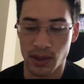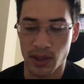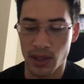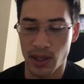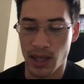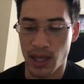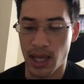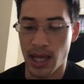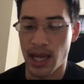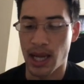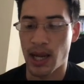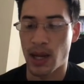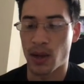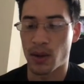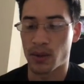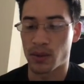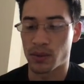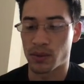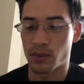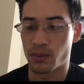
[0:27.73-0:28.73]

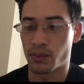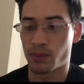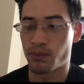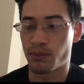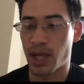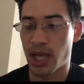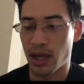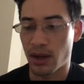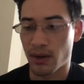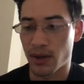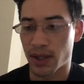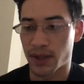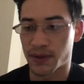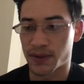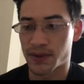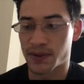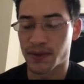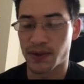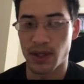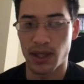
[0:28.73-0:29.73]
how
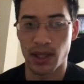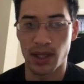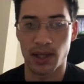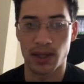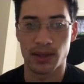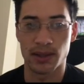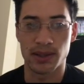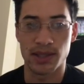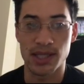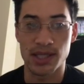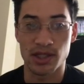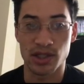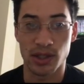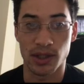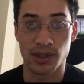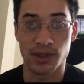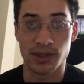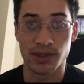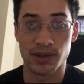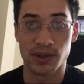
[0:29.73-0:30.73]
parents and
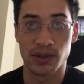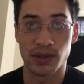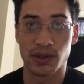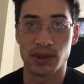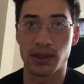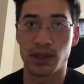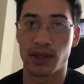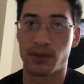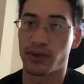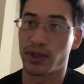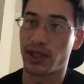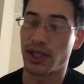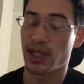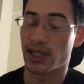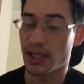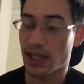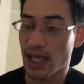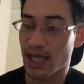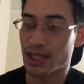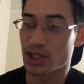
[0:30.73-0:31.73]
teachers can really
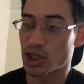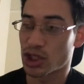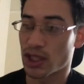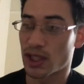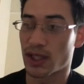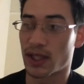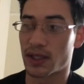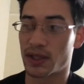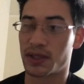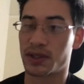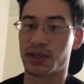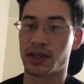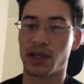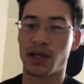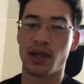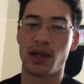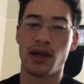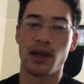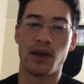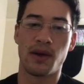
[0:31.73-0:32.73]
engage kids
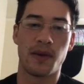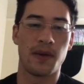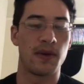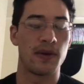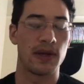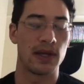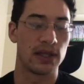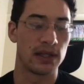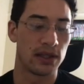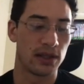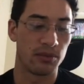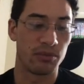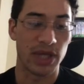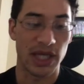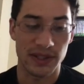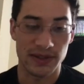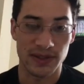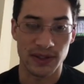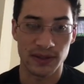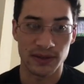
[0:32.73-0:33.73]
in the
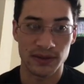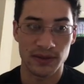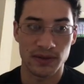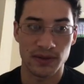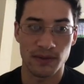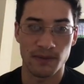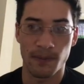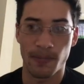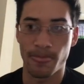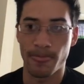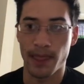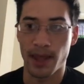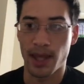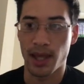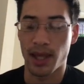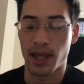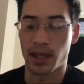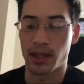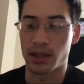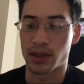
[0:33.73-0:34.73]
basics
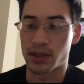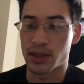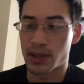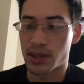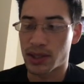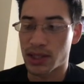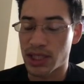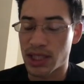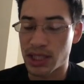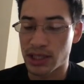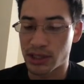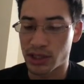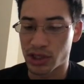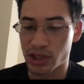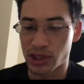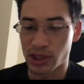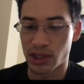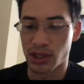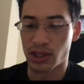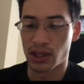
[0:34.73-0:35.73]
and
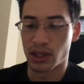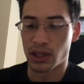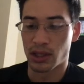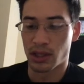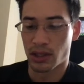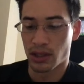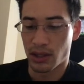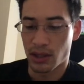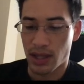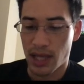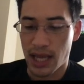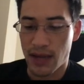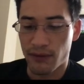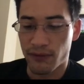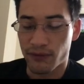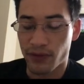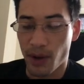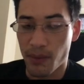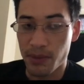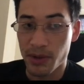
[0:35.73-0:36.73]
teach
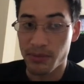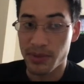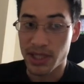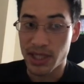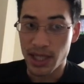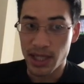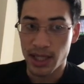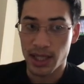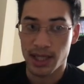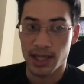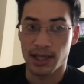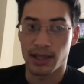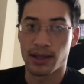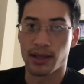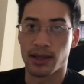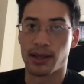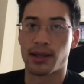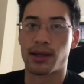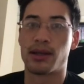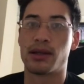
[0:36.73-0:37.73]
from the beginning
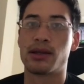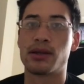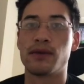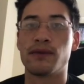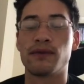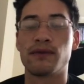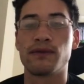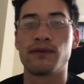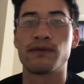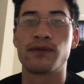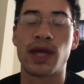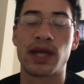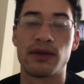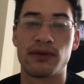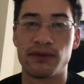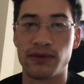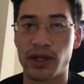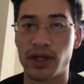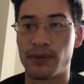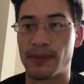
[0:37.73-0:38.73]
kind of
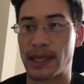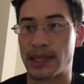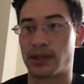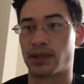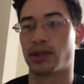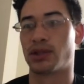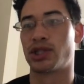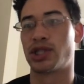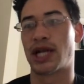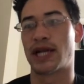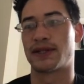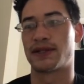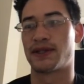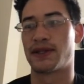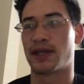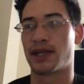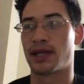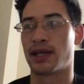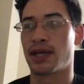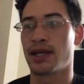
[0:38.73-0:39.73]
fundamental chess
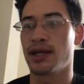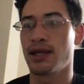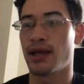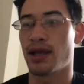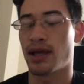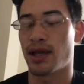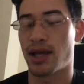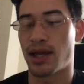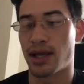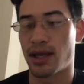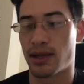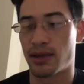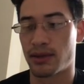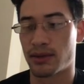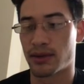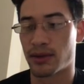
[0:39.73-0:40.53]
thinking and